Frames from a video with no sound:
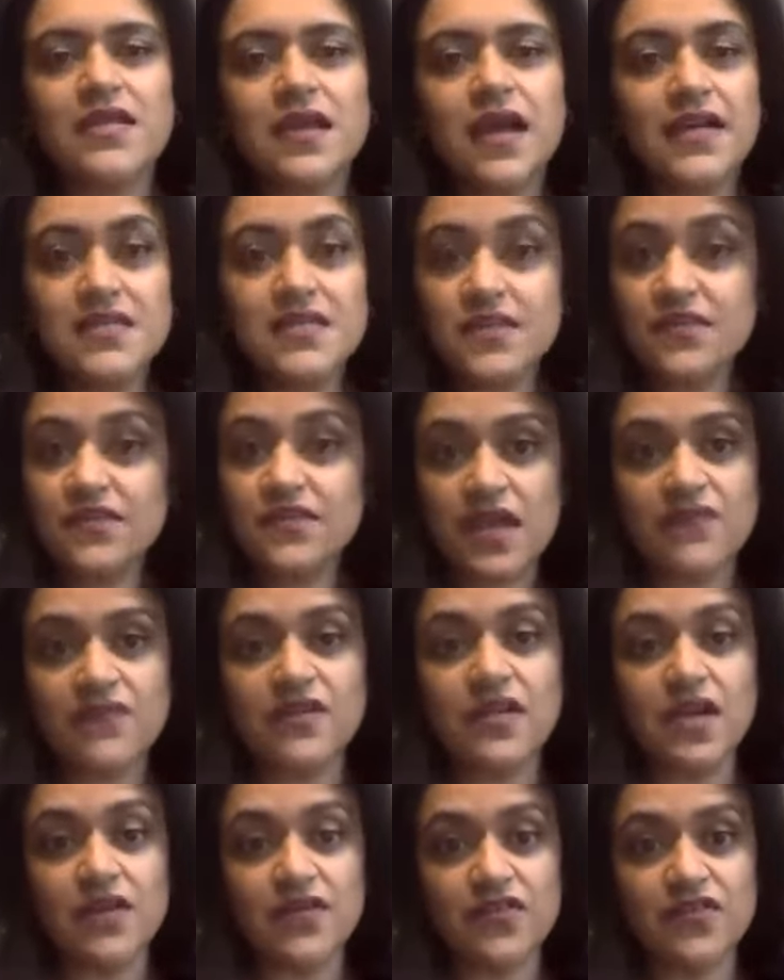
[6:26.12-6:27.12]
I definitely have a
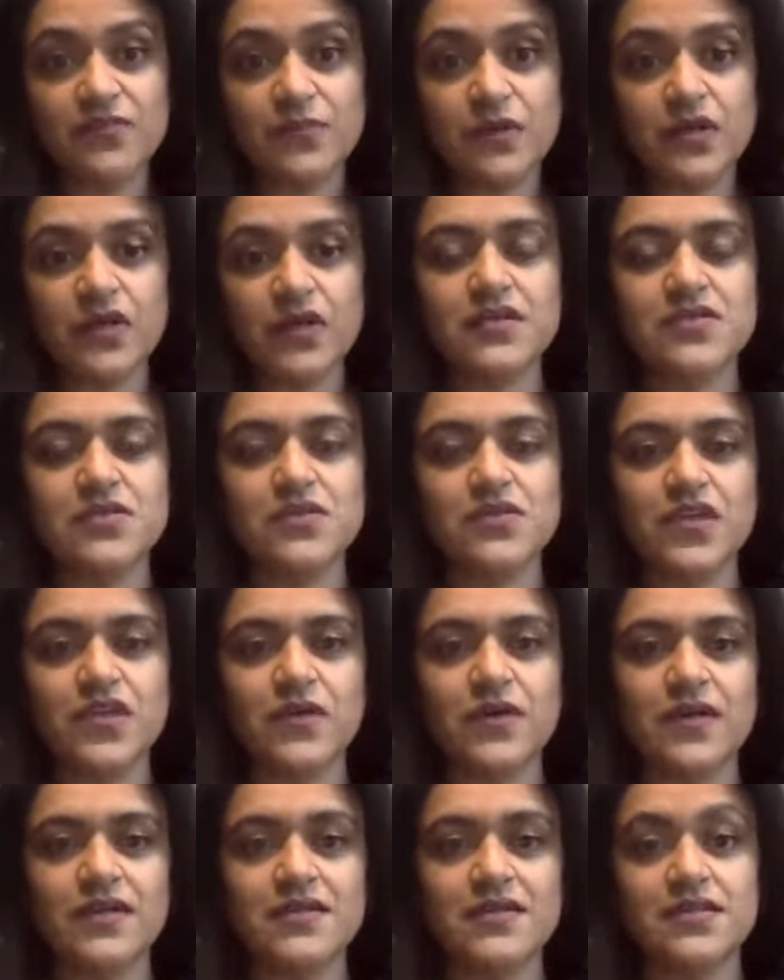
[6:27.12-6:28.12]
love of books,
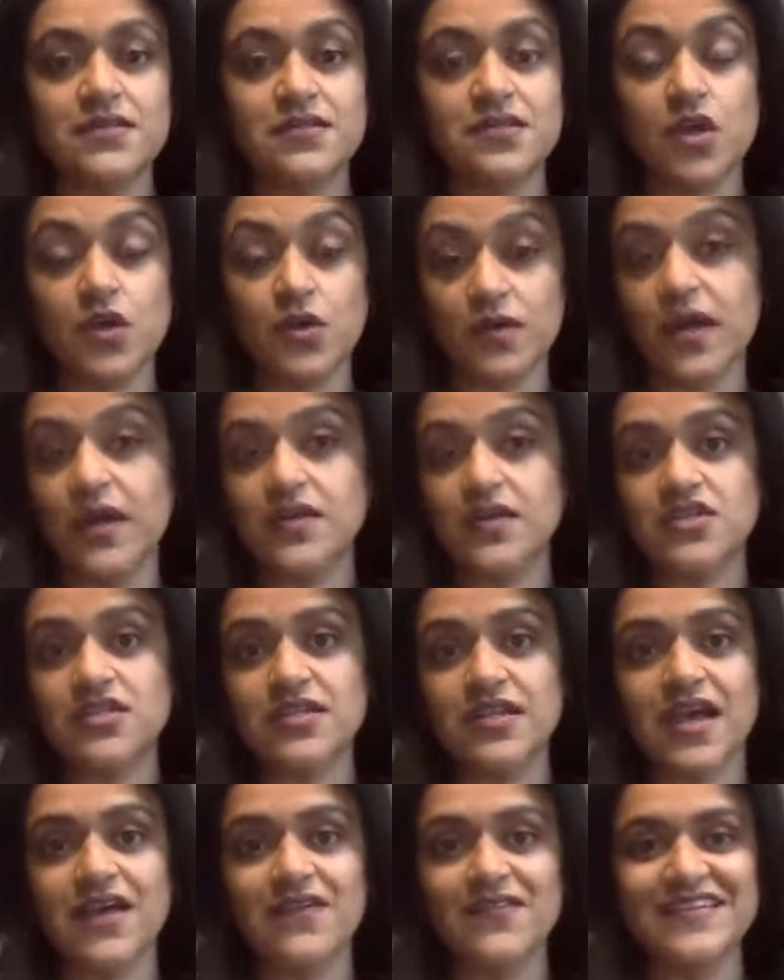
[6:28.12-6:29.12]
although I don't
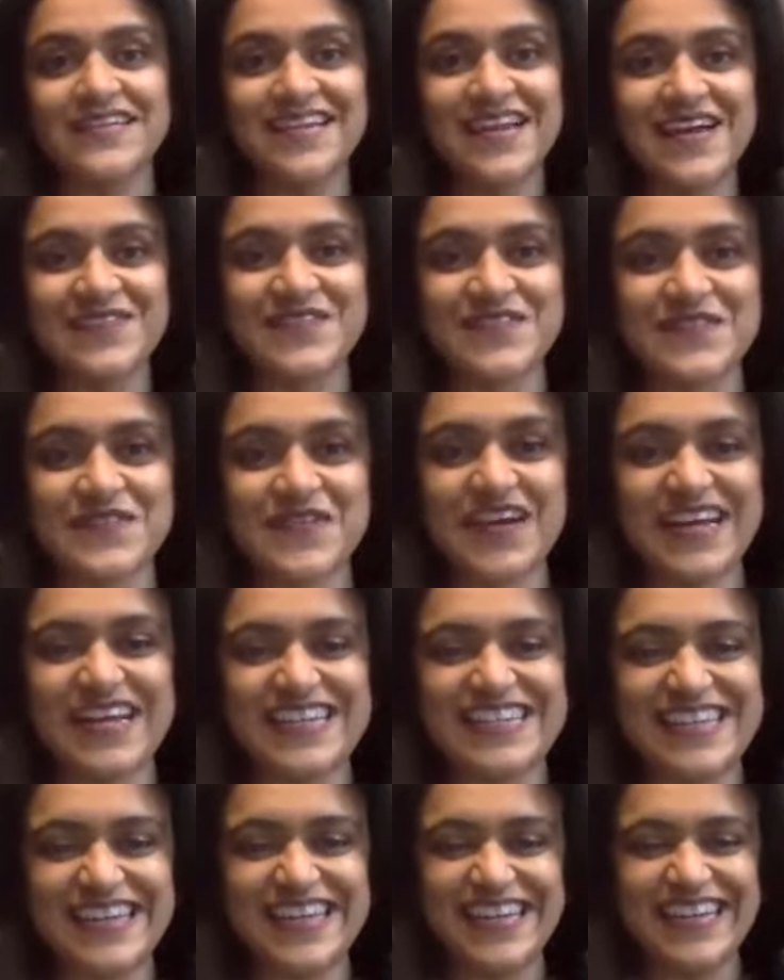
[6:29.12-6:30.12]
actually have a love of
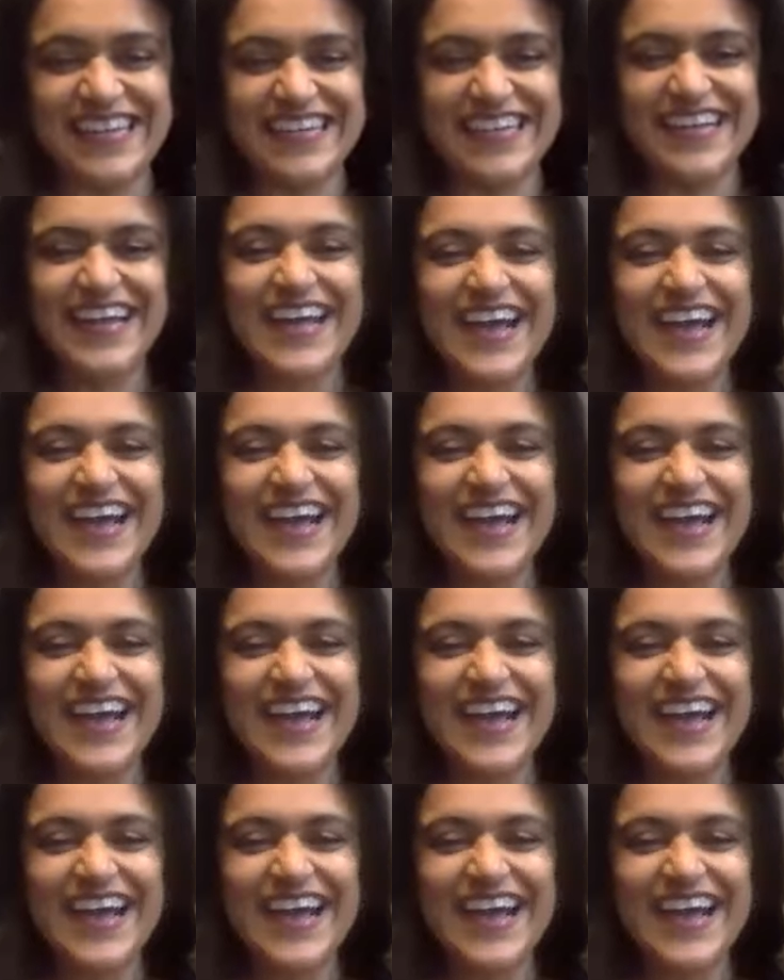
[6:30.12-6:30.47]
writing.